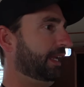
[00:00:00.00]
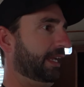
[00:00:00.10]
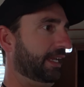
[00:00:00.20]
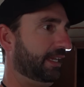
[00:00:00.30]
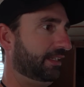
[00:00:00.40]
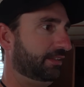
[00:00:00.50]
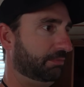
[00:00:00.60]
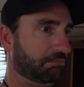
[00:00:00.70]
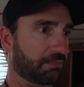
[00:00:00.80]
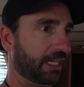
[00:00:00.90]
and
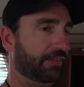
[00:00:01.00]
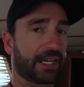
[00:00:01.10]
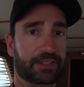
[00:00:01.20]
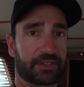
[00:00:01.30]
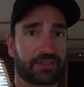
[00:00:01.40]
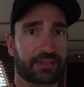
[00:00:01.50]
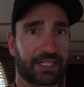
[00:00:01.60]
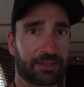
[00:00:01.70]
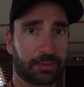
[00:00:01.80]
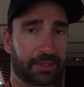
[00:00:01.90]
I've had good
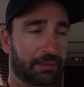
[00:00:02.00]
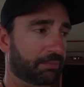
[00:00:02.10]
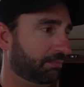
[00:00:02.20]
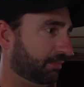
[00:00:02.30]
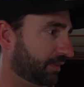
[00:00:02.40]
success with them.